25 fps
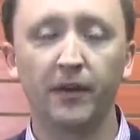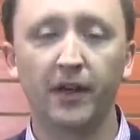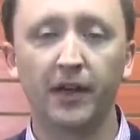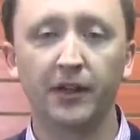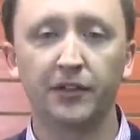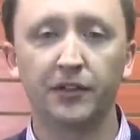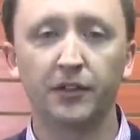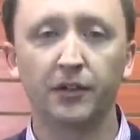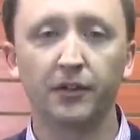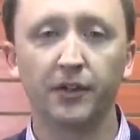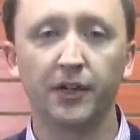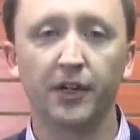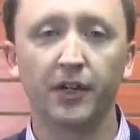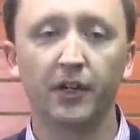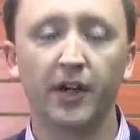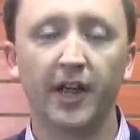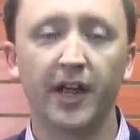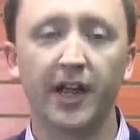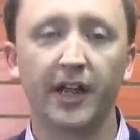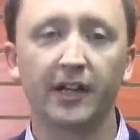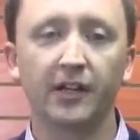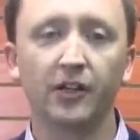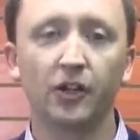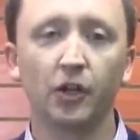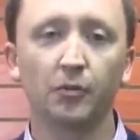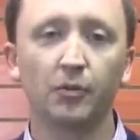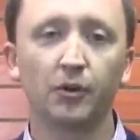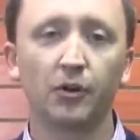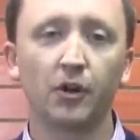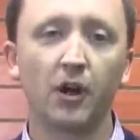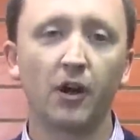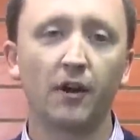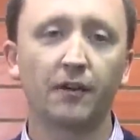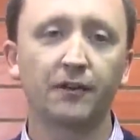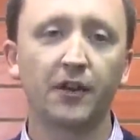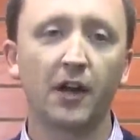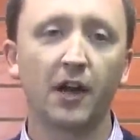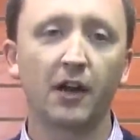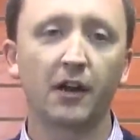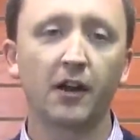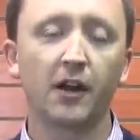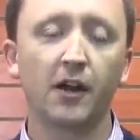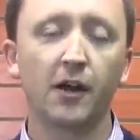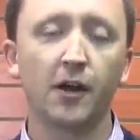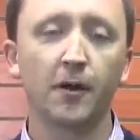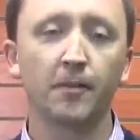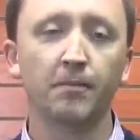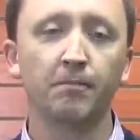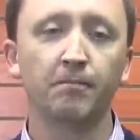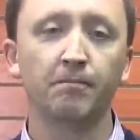Professional here at
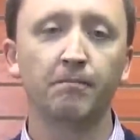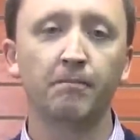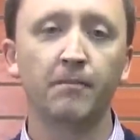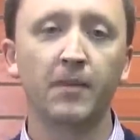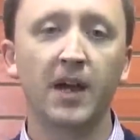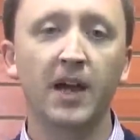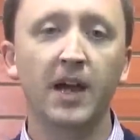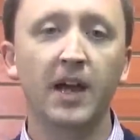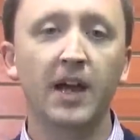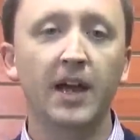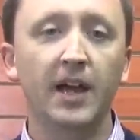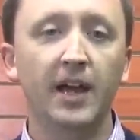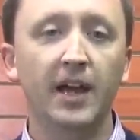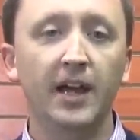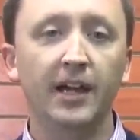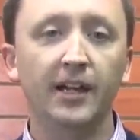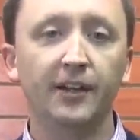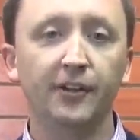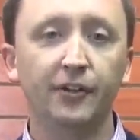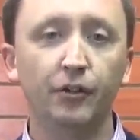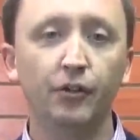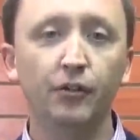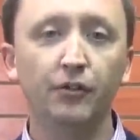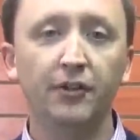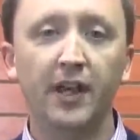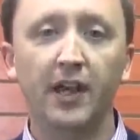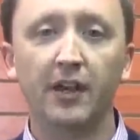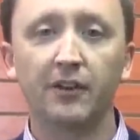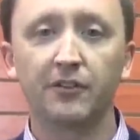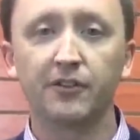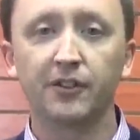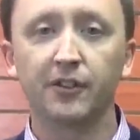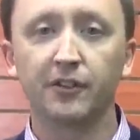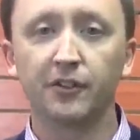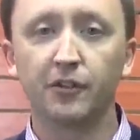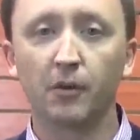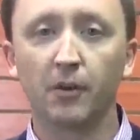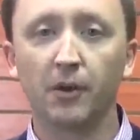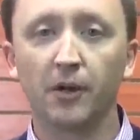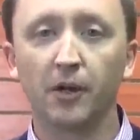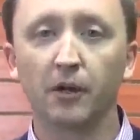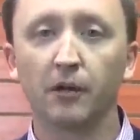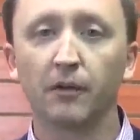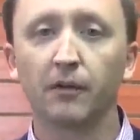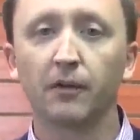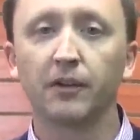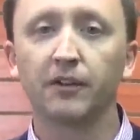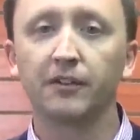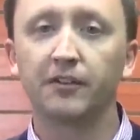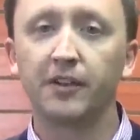GlobalGolf.com. In
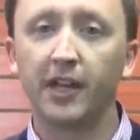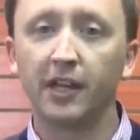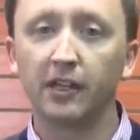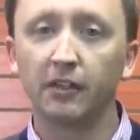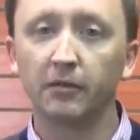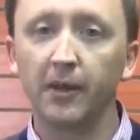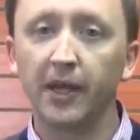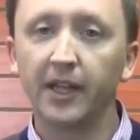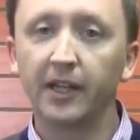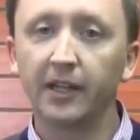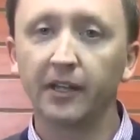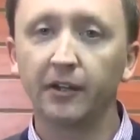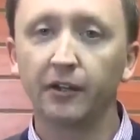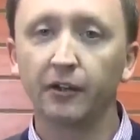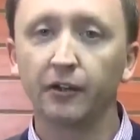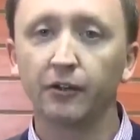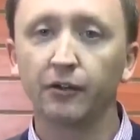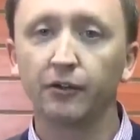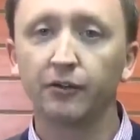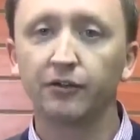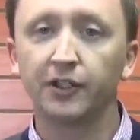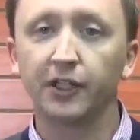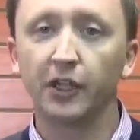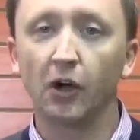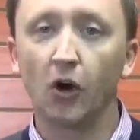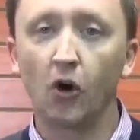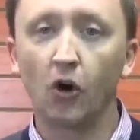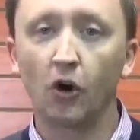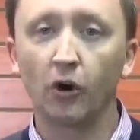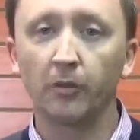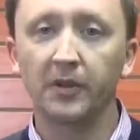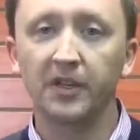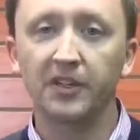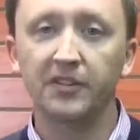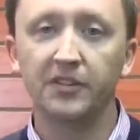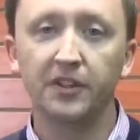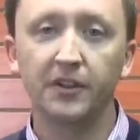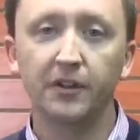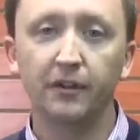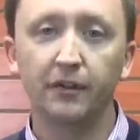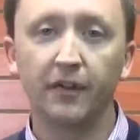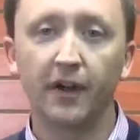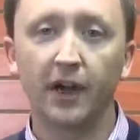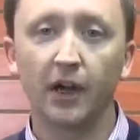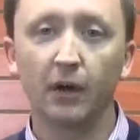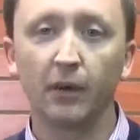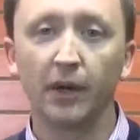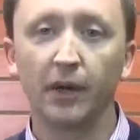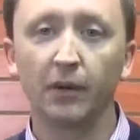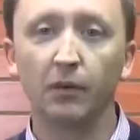2012, TaylorMade introduced the RBZ
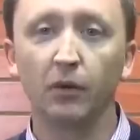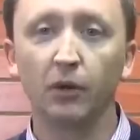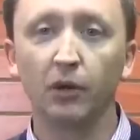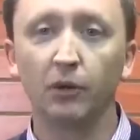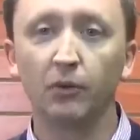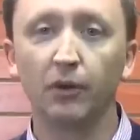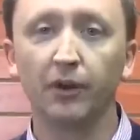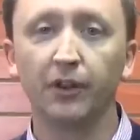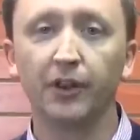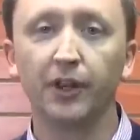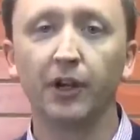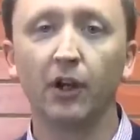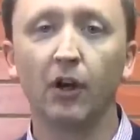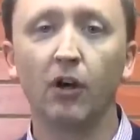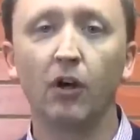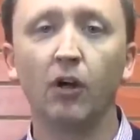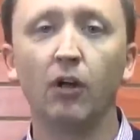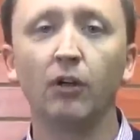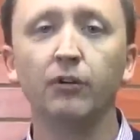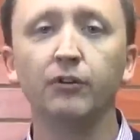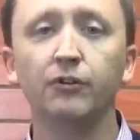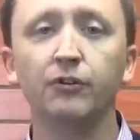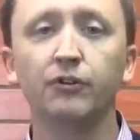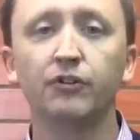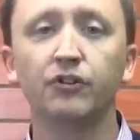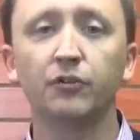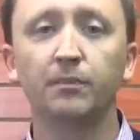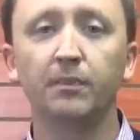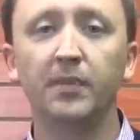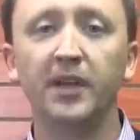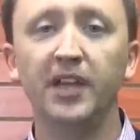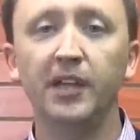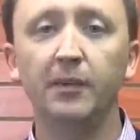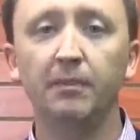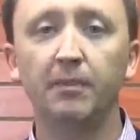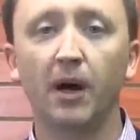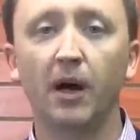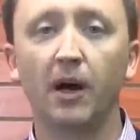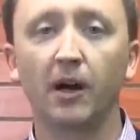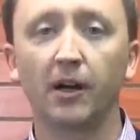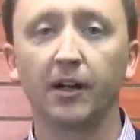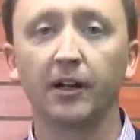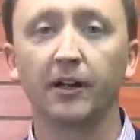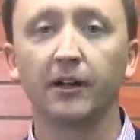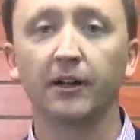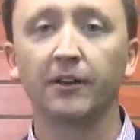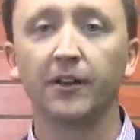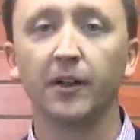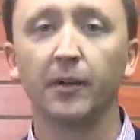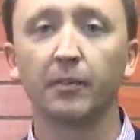Fairway Wood with an all-new speed
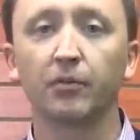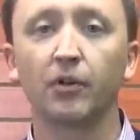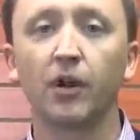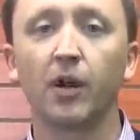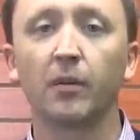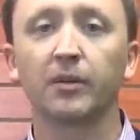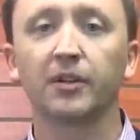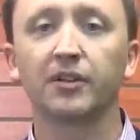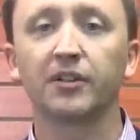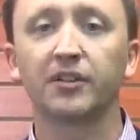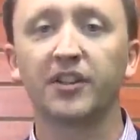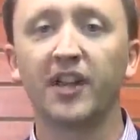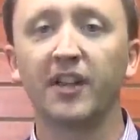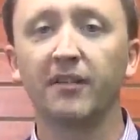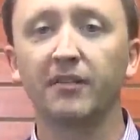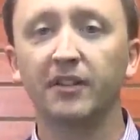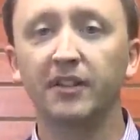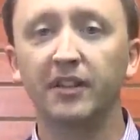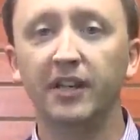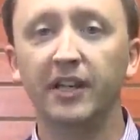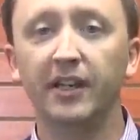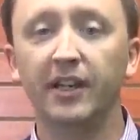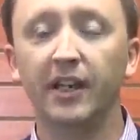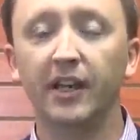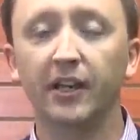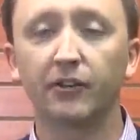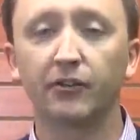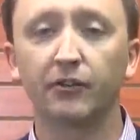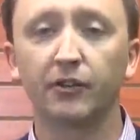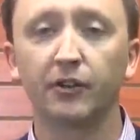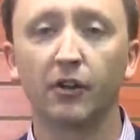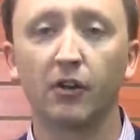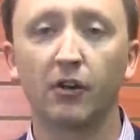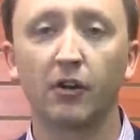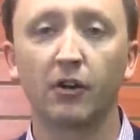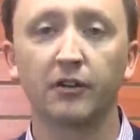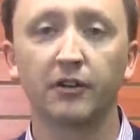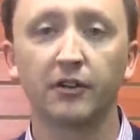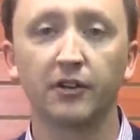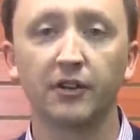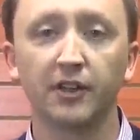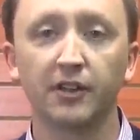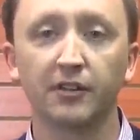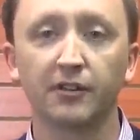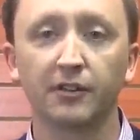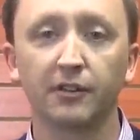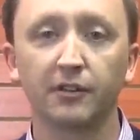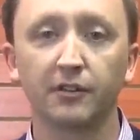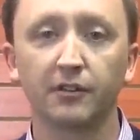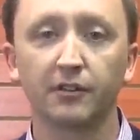pocket that promised 17 extra yards in
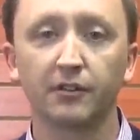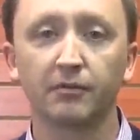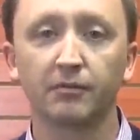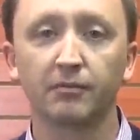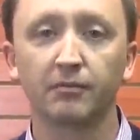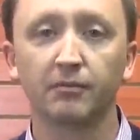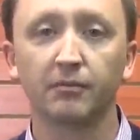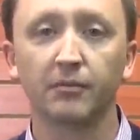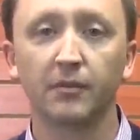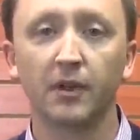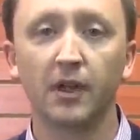distance.